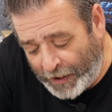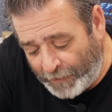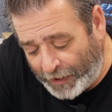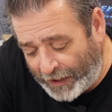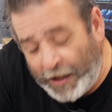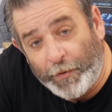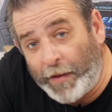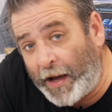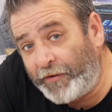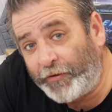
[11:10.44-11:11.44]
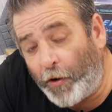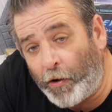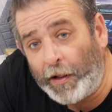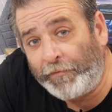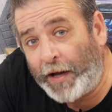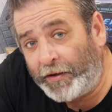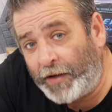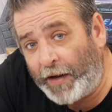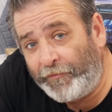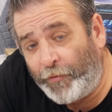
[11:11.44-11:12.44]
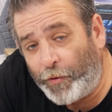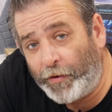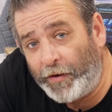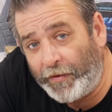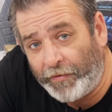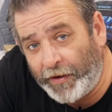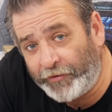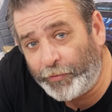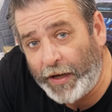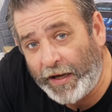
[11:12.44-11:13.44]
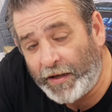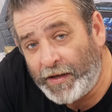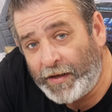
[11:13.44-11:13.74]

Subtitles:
But anyway, that's all I've got time for this week.